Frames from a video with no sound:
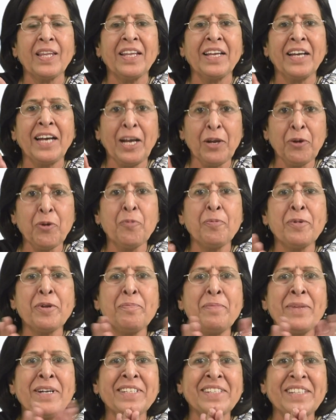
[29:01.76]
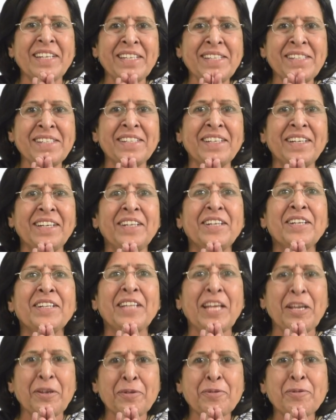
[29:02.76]
I hope it made sense.
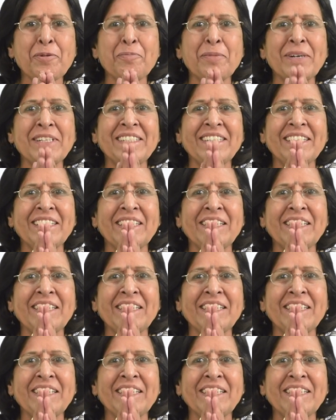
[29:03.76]
Thank you so much.